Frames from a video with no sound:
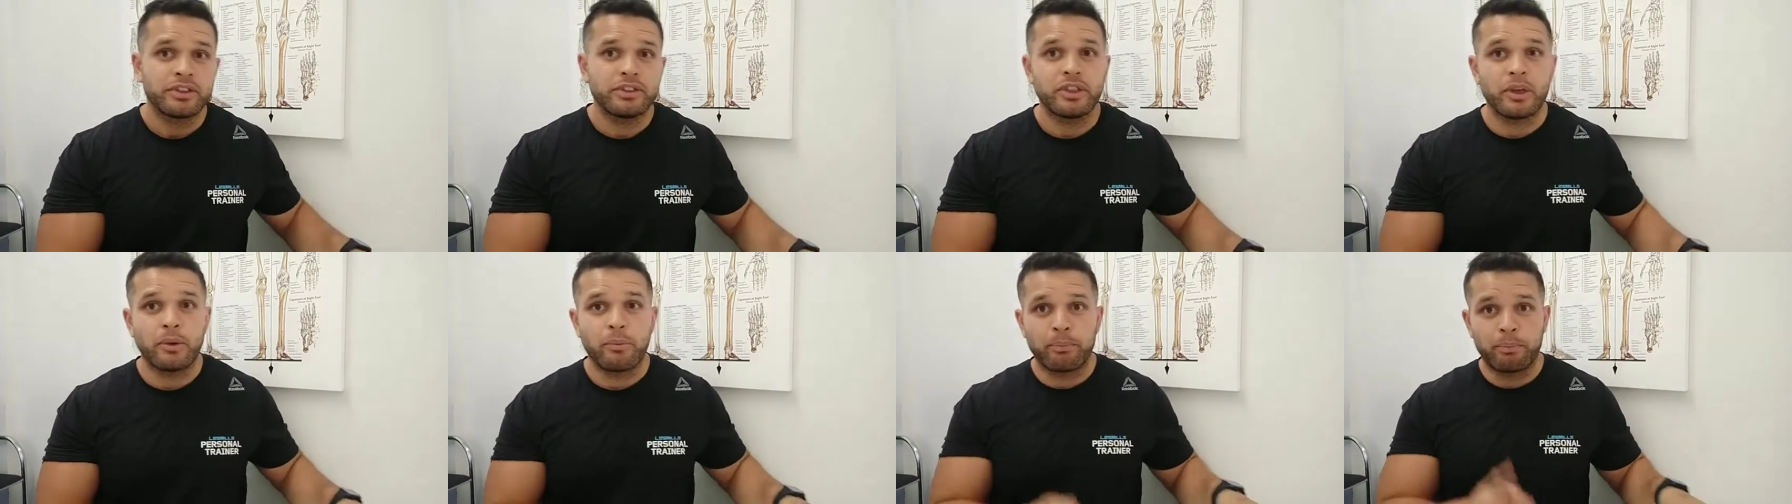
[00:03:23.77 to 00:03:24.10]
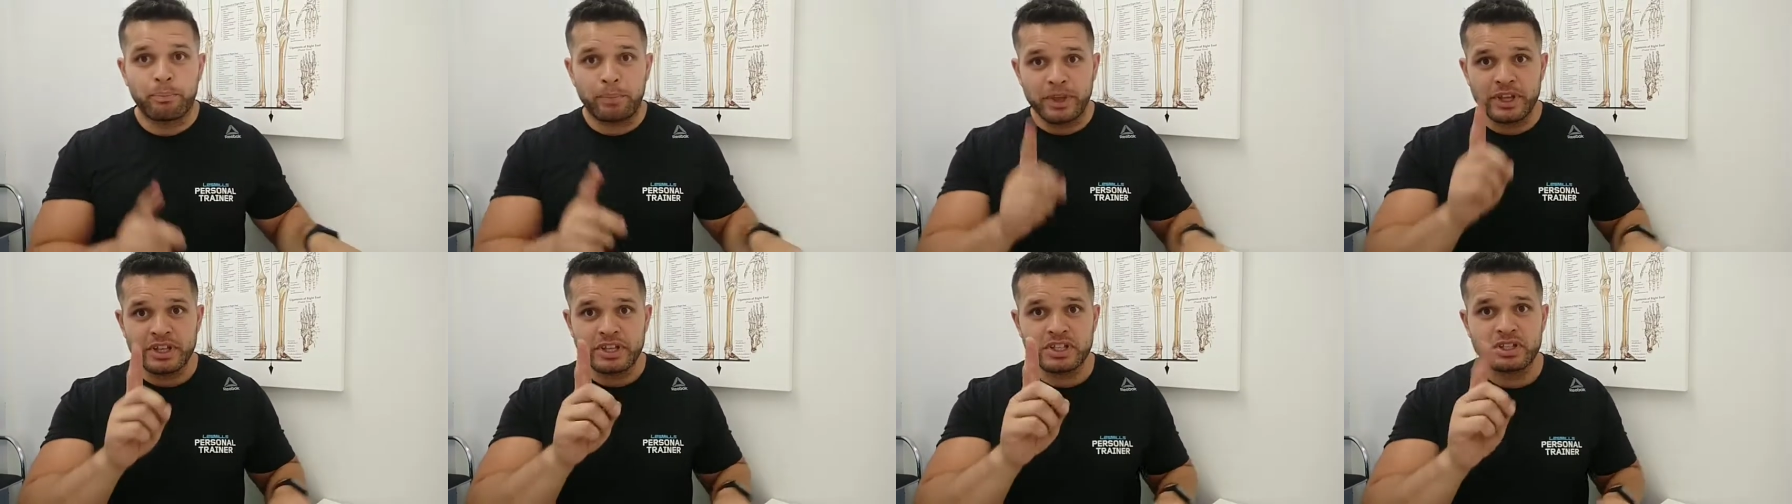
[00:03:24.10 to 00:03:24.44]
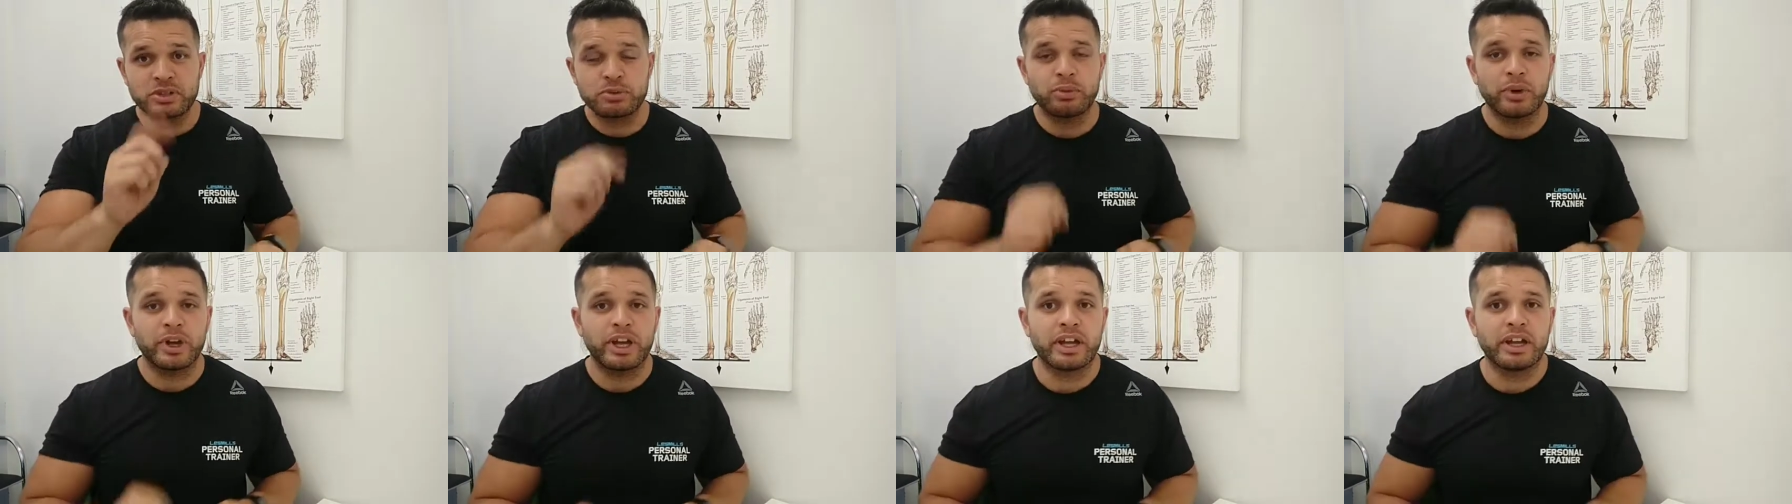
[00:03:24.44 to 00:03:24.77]
The
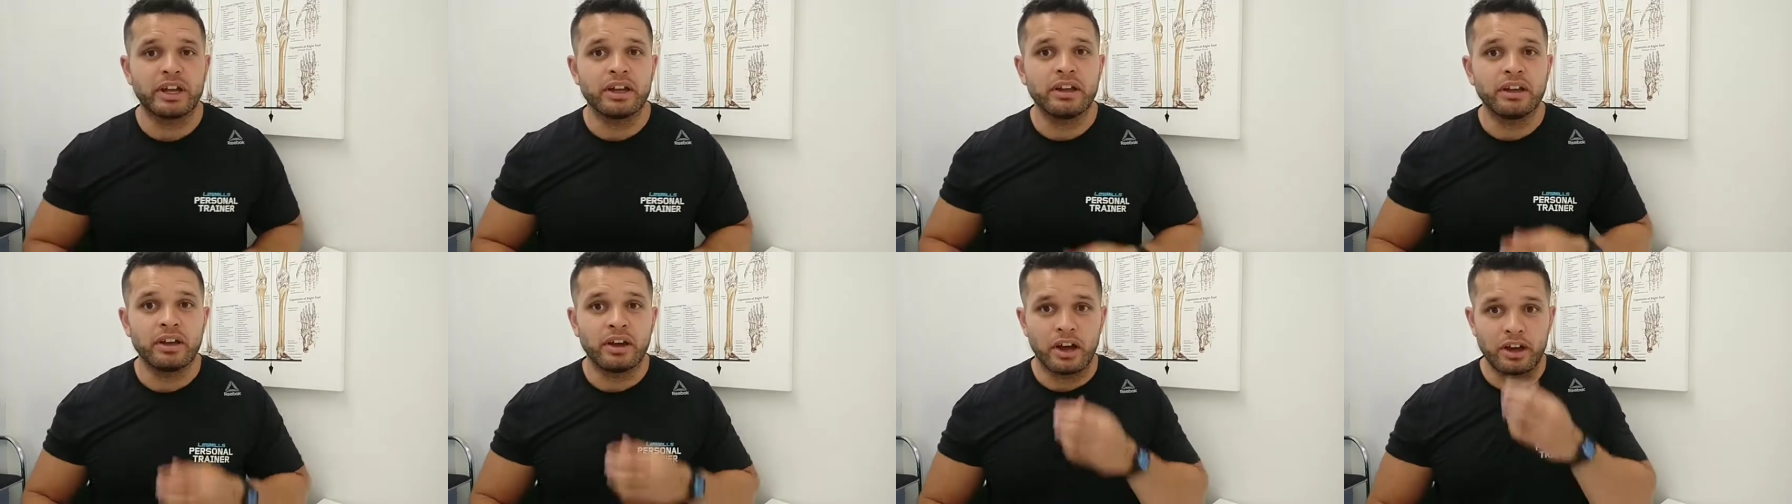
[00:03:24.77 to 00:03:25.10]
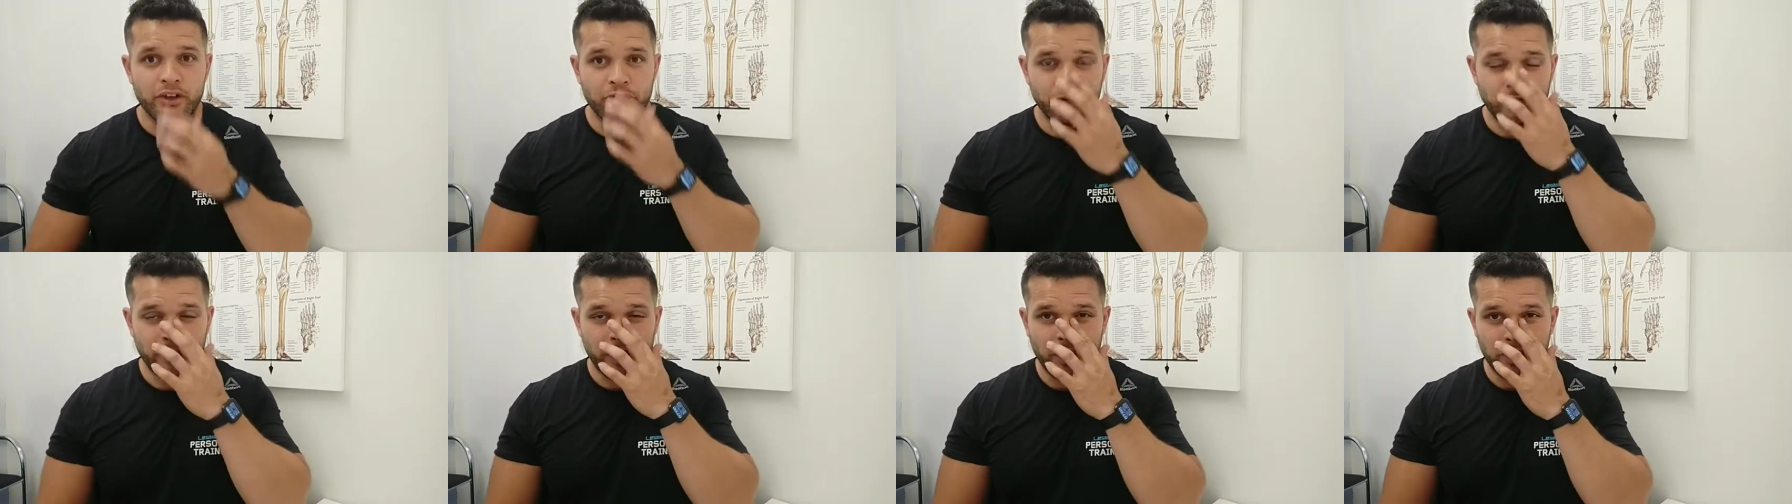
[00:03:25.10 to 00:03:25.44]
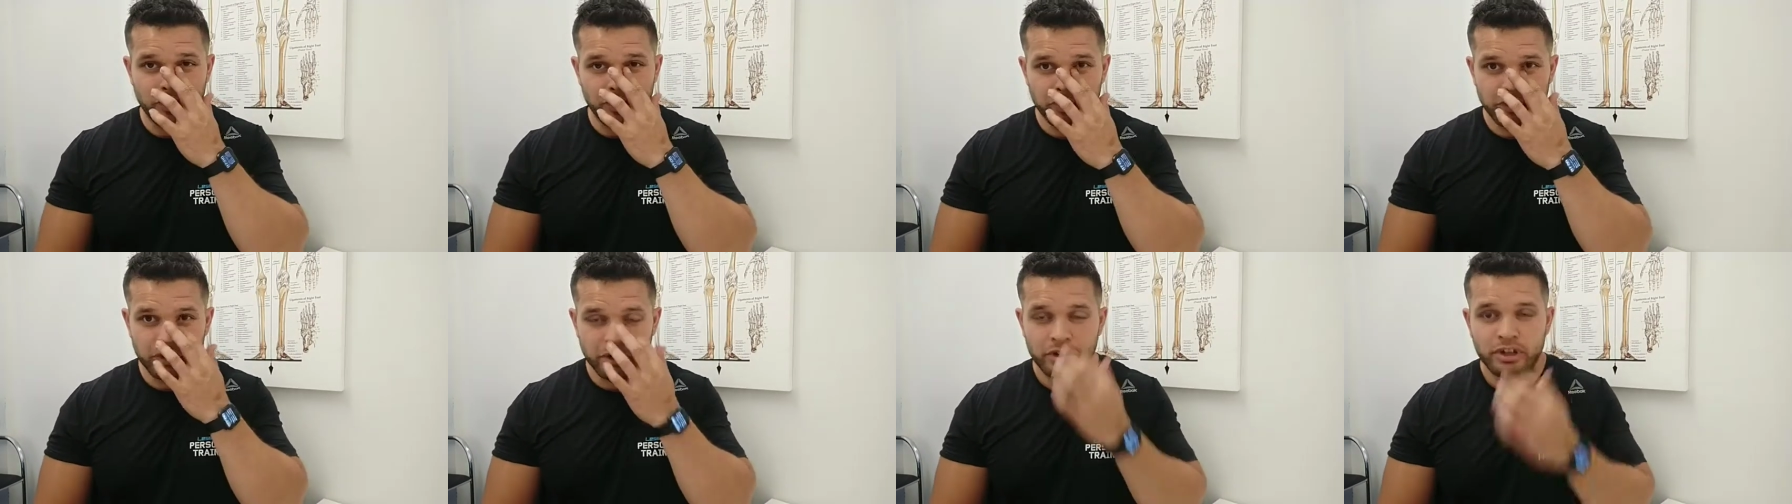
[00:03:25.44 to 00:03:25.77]
best way I
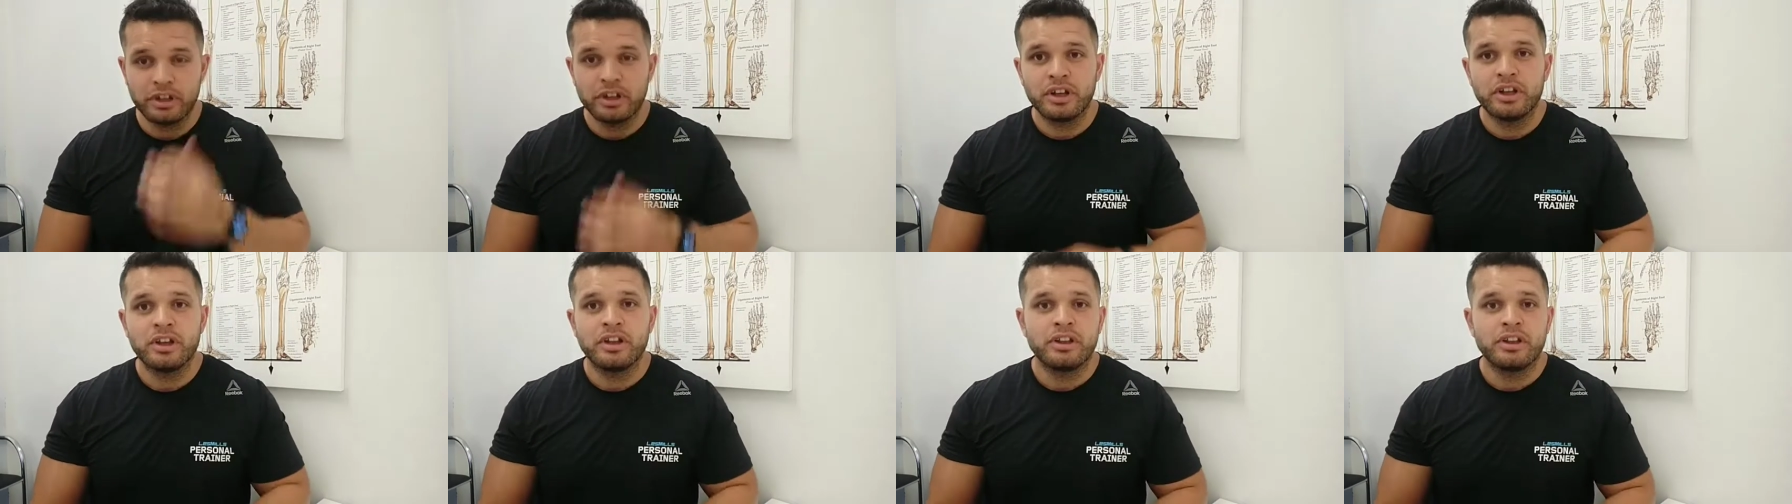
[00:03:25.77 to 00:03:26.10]
found